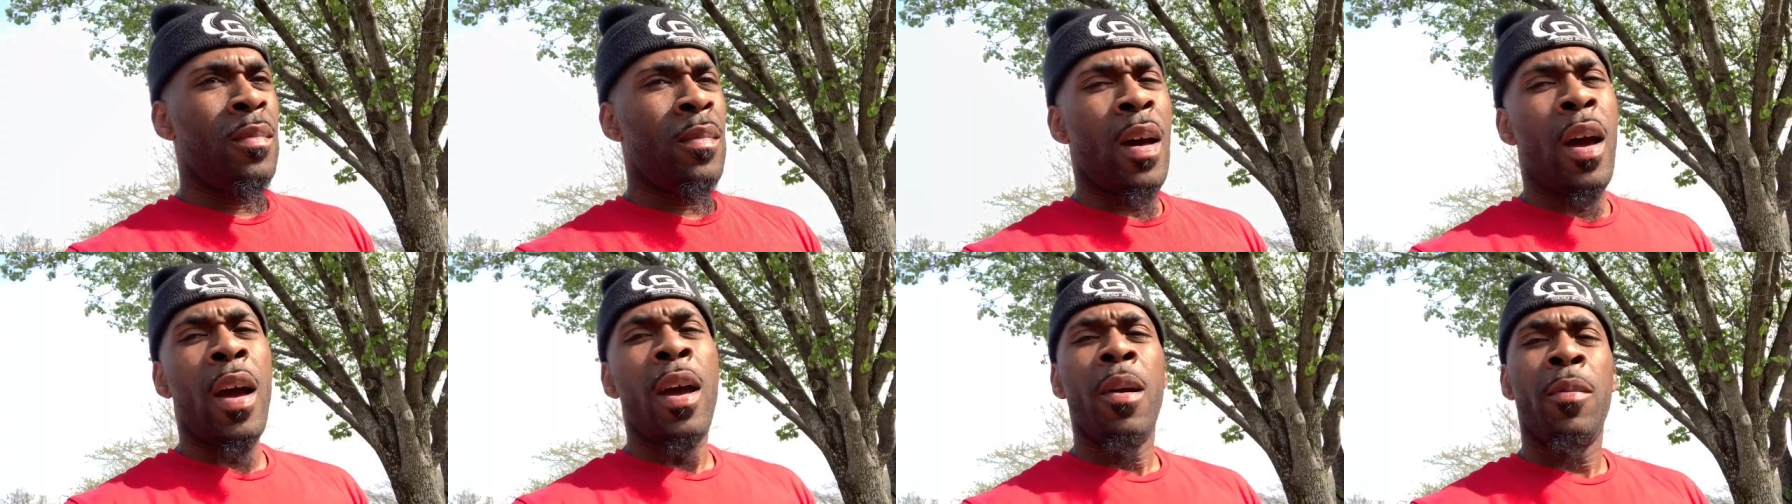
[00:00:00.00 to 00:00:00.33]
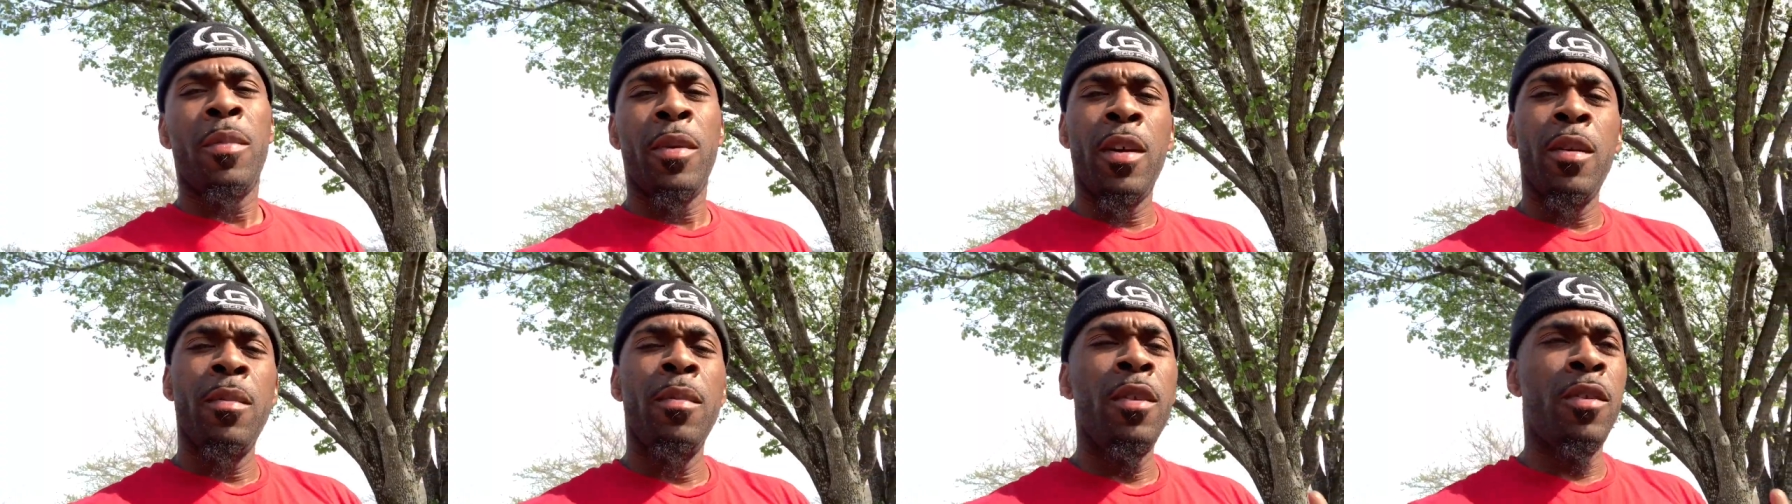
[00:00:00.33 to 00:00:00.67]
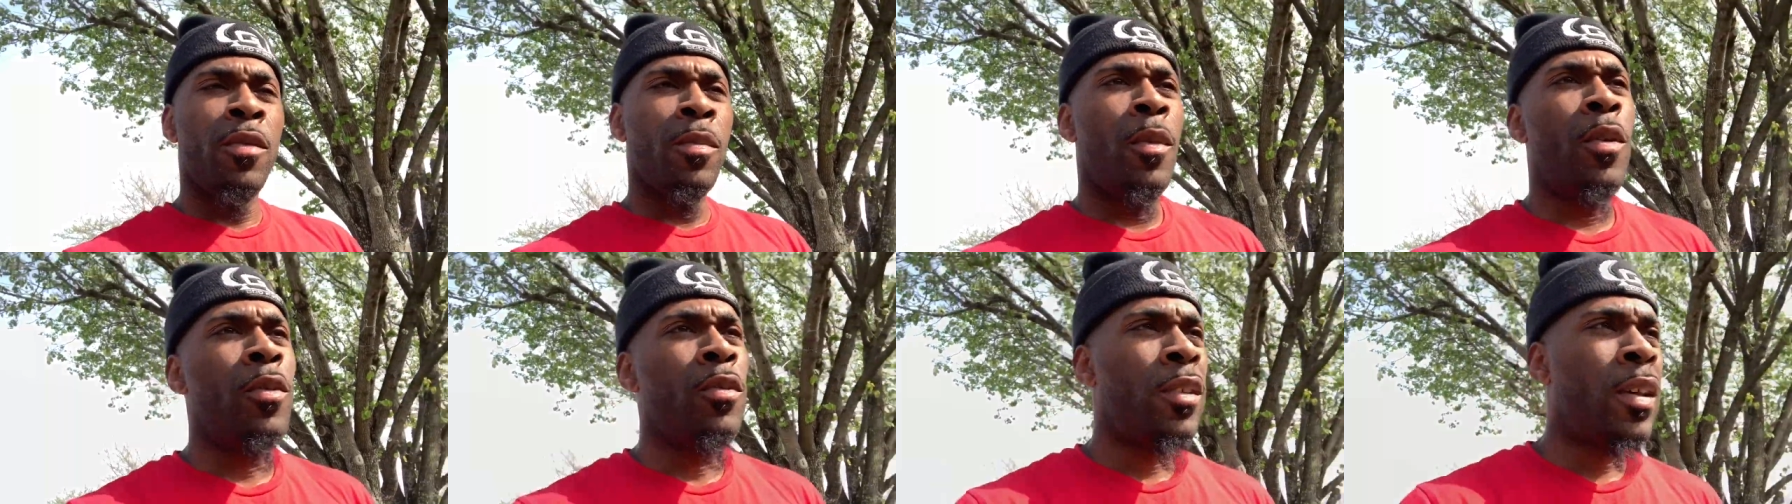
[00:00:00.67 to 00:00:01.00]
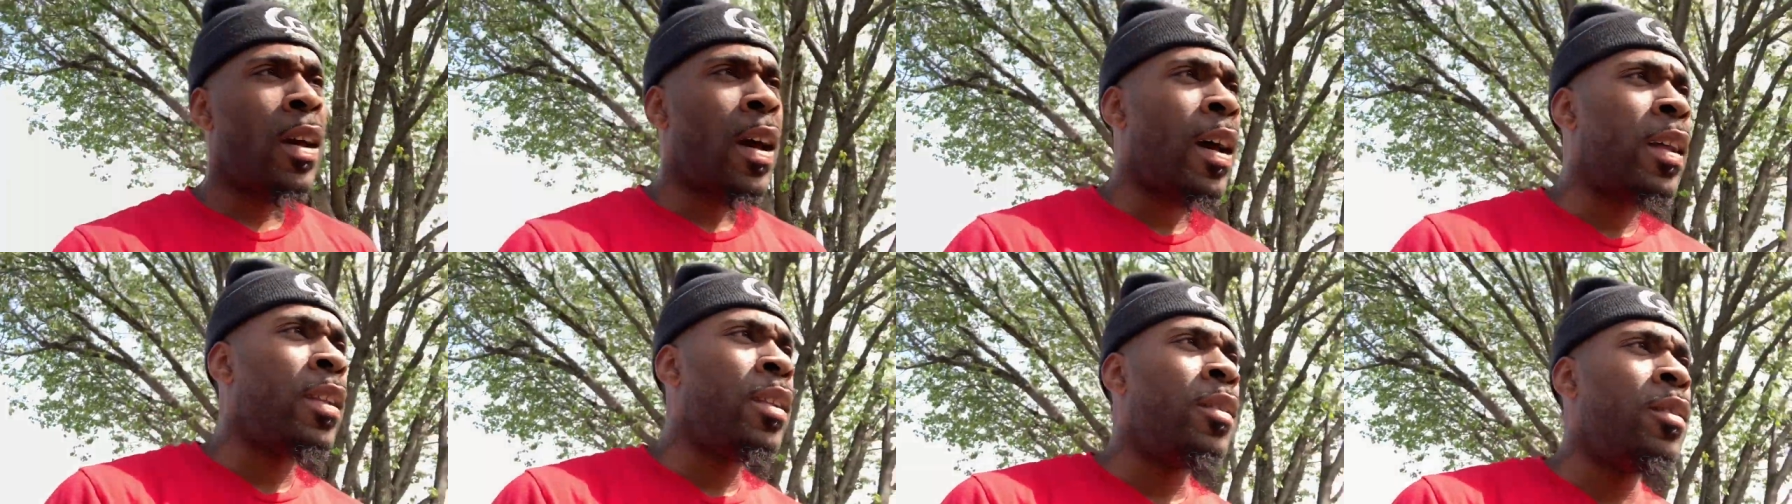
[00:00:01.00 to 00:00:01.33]
I am getting me some more
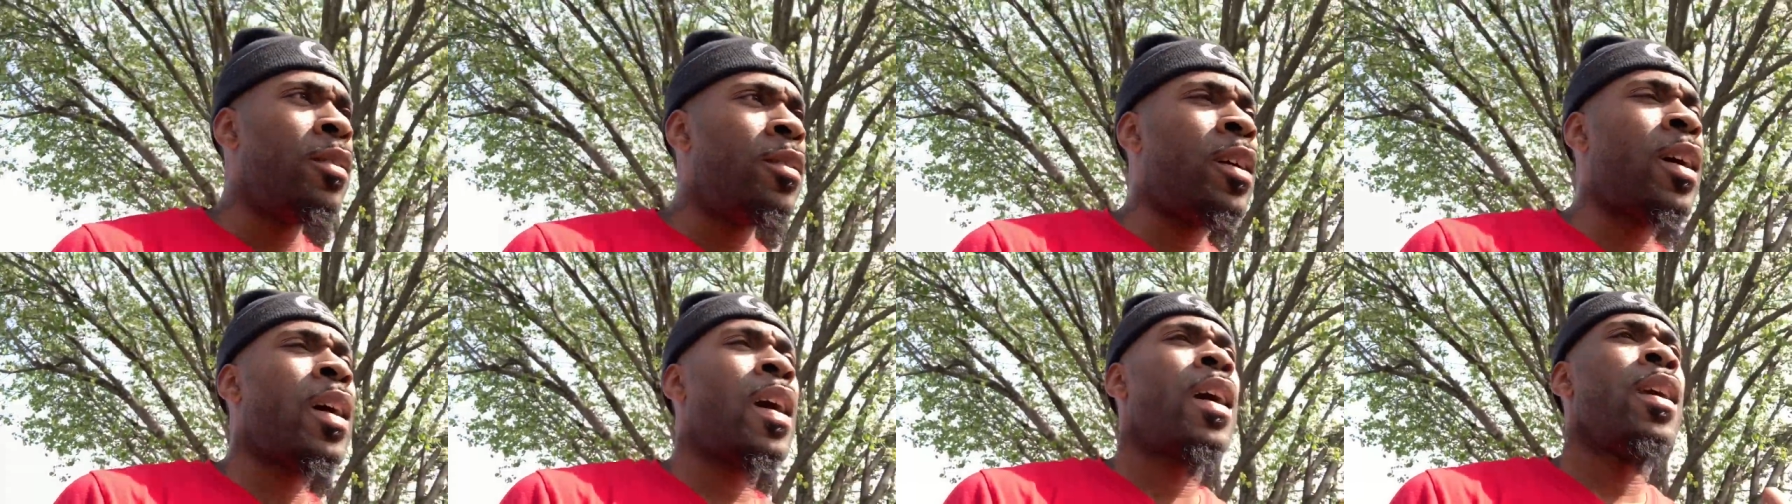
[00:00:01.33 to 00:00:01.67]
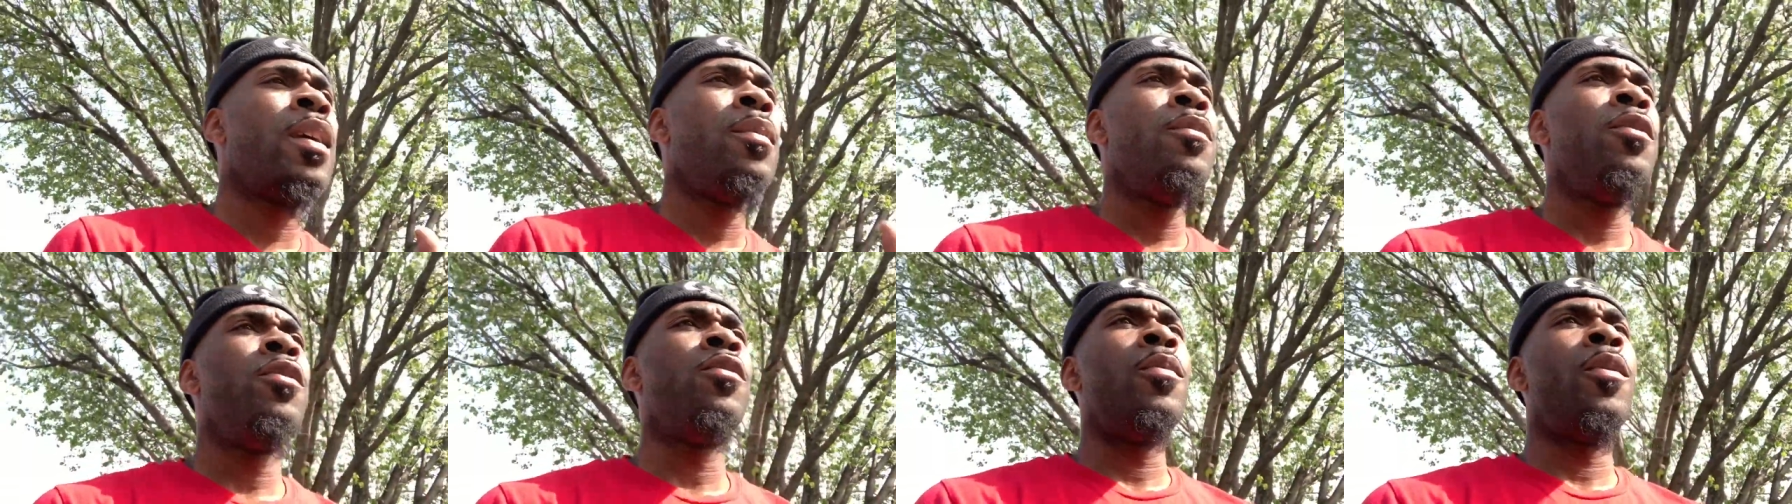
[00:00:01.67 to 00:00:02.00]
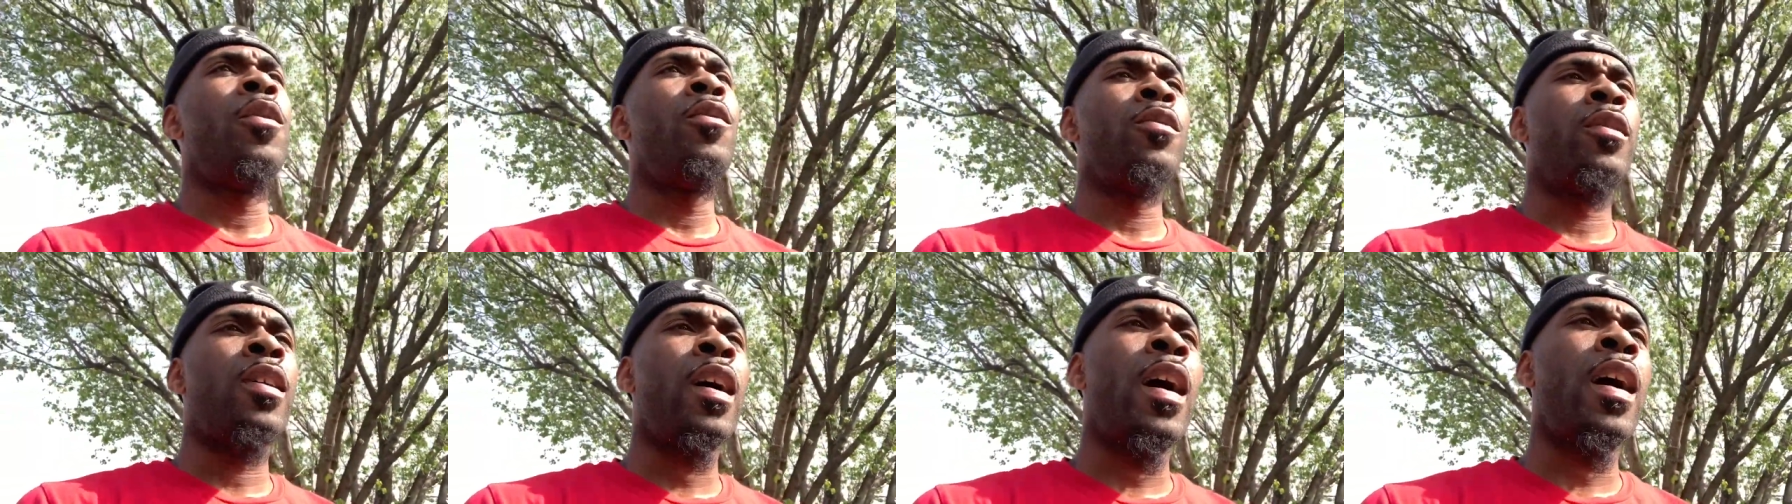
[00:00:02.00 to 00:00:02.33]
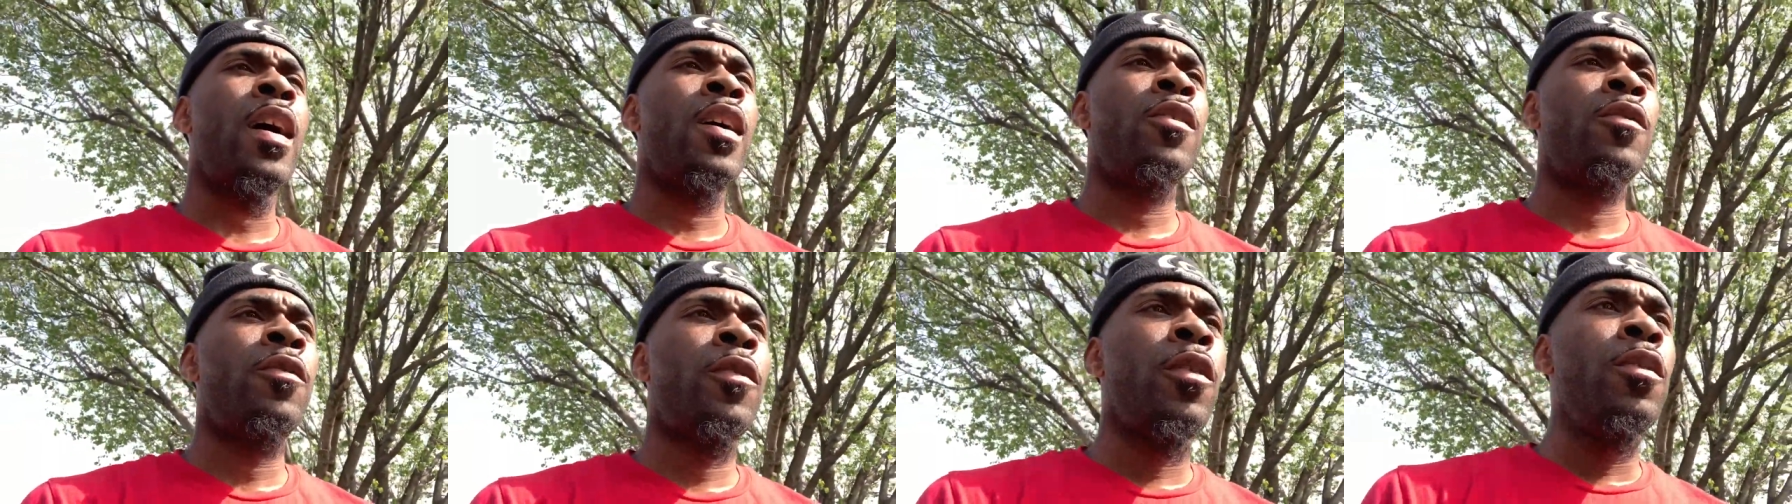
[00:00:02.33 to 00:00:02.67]
tire letters. I gotta get me some more
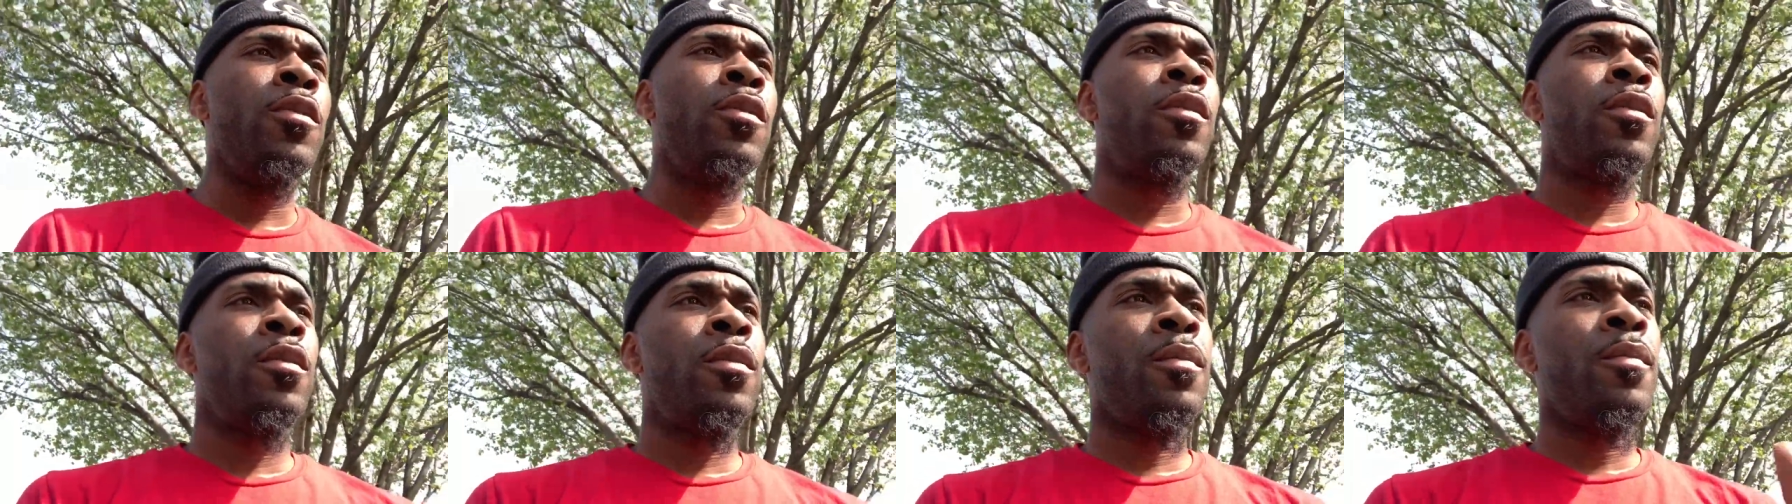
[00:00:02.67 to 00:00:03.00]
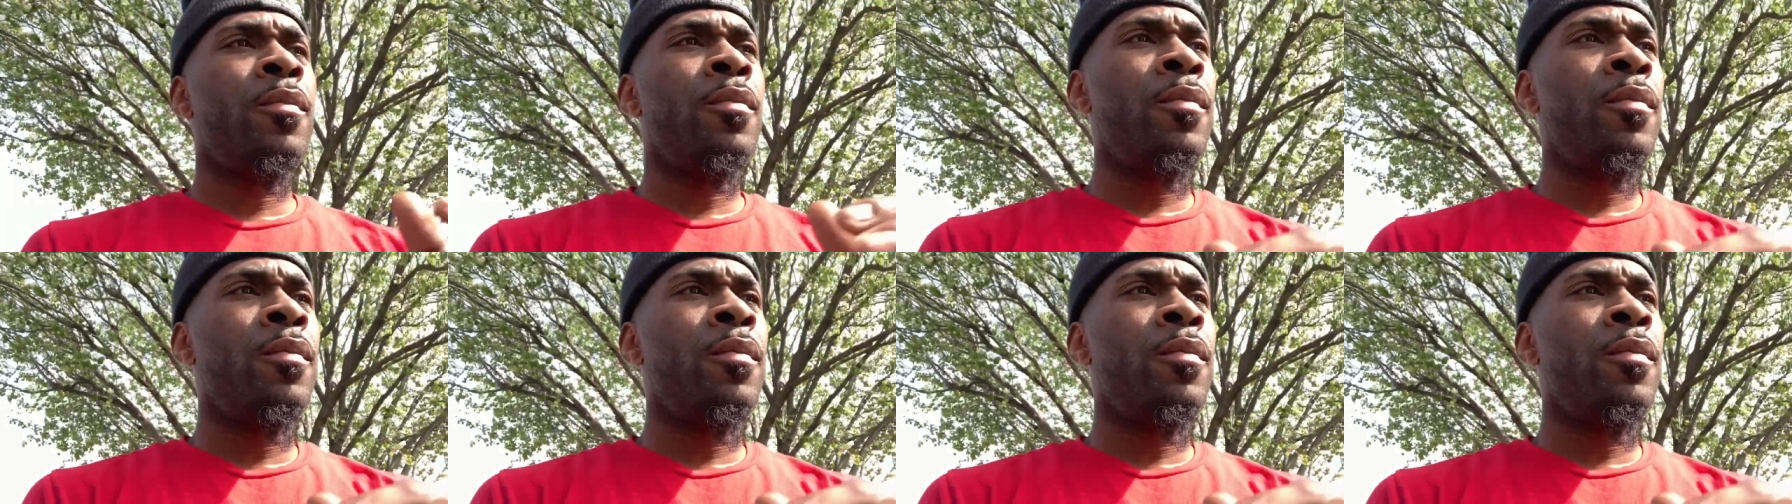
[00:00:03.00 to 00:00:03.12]
tires first.